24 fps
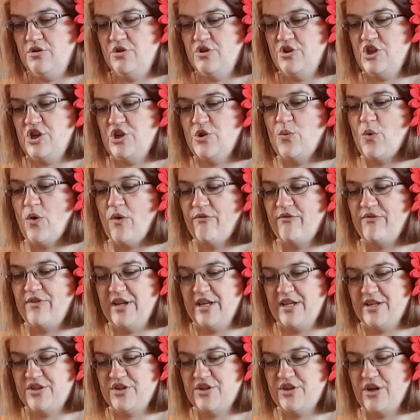too
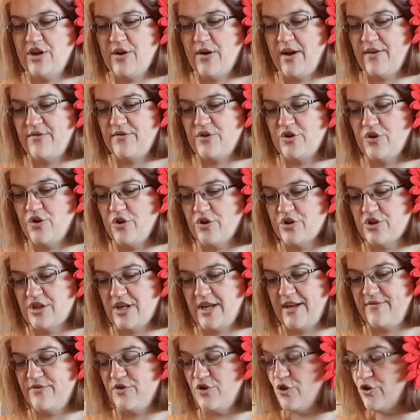obvious, you know. I've
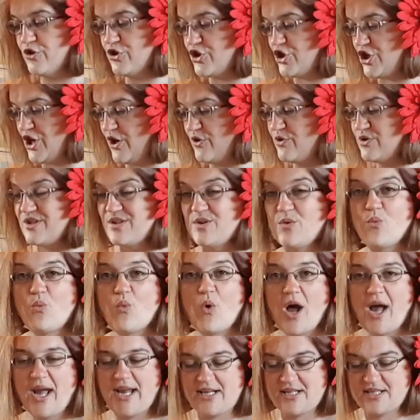not chosen a
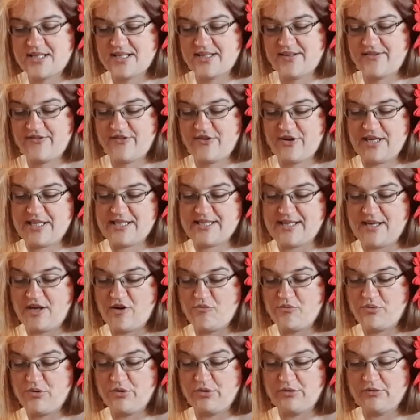white, for
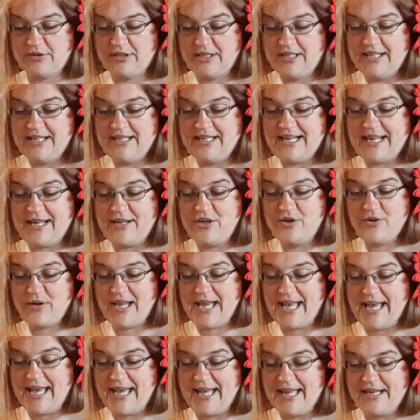example. Now you
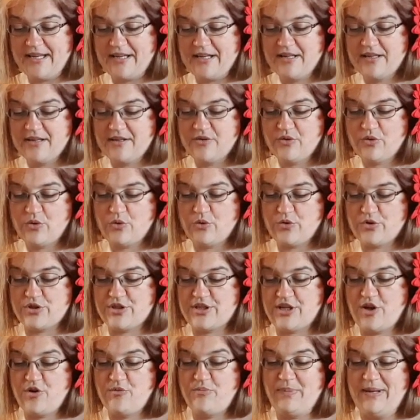can
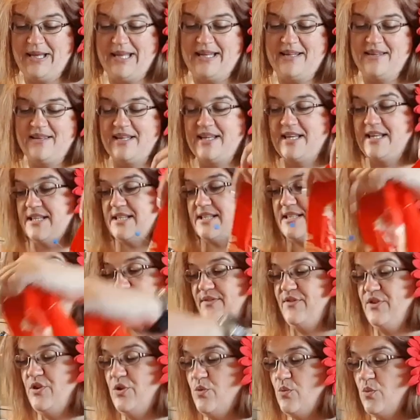also pin this
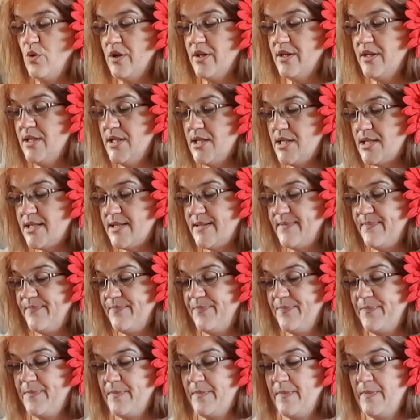if you want,
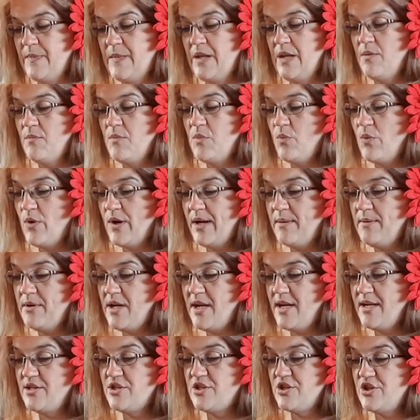but what I'm
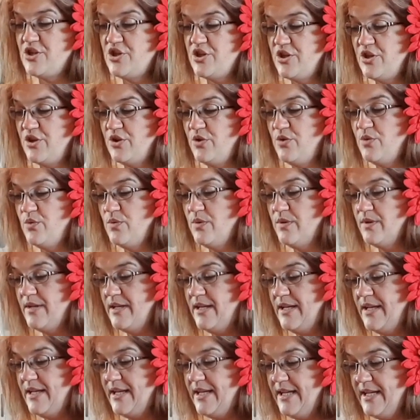going to do
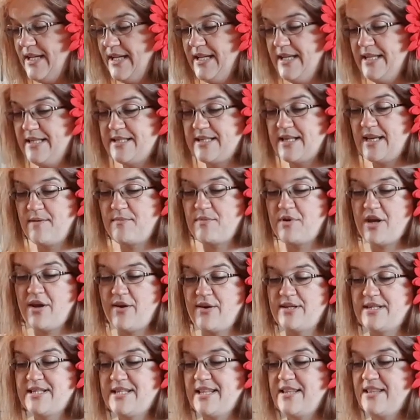is I'm
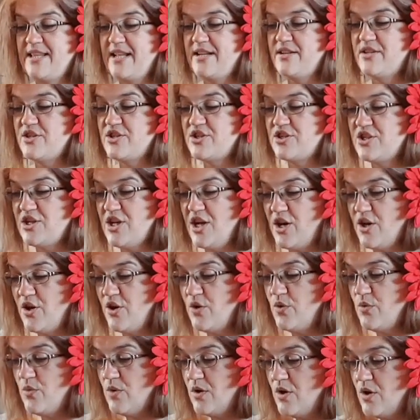going to then
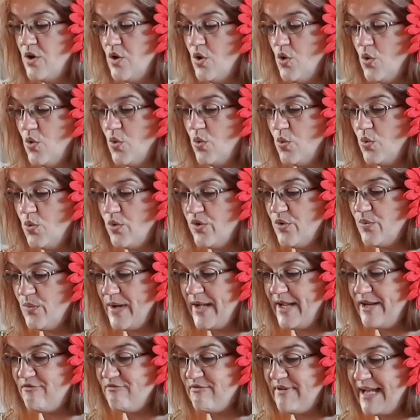sew all the
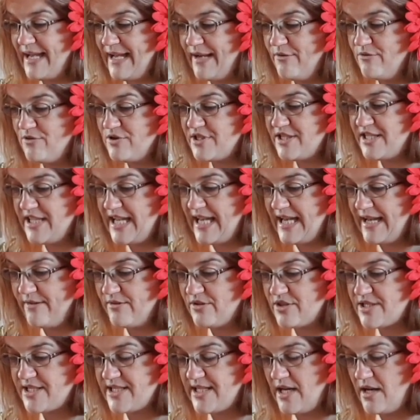way round the
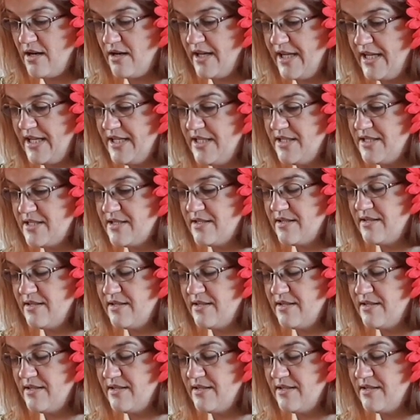outside